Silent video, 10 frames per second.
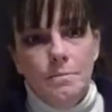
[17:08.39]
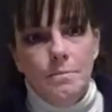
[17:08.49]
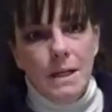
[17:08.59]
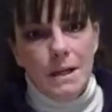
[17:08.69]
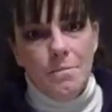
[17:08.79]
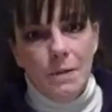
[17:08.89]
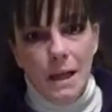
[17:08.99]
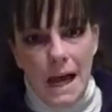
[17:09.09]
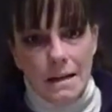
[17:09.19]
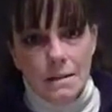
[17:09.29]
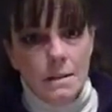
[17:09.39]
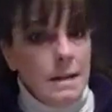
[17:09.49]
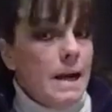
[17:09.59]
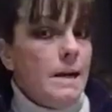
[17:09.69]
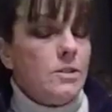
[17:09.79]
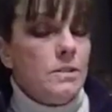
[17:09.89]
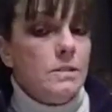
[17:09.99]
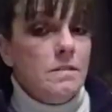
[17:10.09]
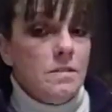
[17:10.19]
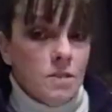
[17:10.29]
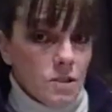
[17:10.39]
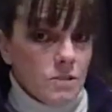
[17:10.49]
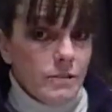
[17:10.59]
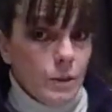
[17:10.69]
big platter to actually serve